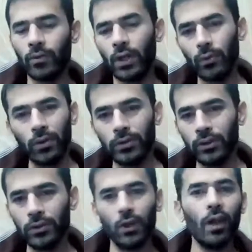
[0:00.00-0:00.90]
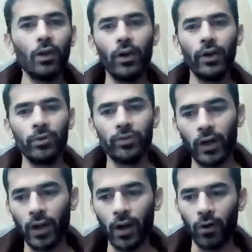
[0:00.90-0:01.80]
Well, this is all going to be
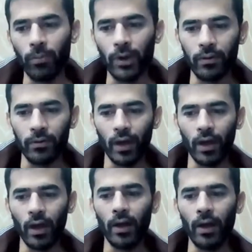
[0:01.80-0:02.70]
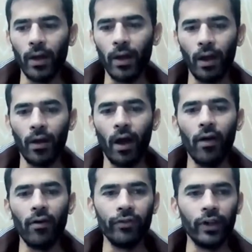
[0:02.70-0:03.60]
figured out, but I
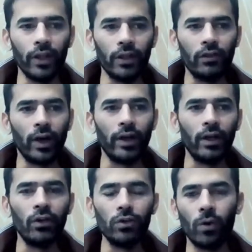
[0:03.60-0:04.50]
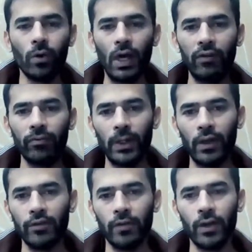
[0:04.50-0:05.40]
have a feeling that right now you won't have big
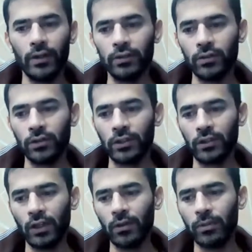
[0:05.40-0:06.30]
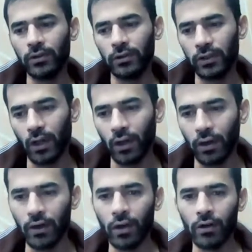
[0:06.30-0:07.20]
enough audience to sustain a business at
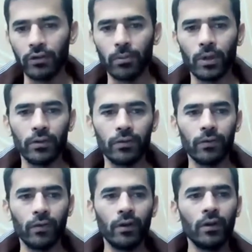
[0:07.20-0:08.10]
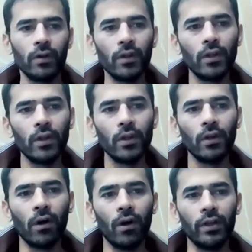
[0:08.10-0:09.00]
$100 a month for
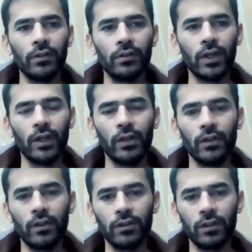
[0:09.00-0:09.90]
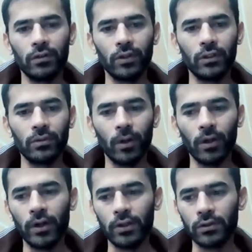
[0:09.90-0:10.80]
audience, right? He has a very small
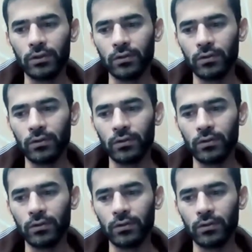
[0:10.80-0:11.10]
audience.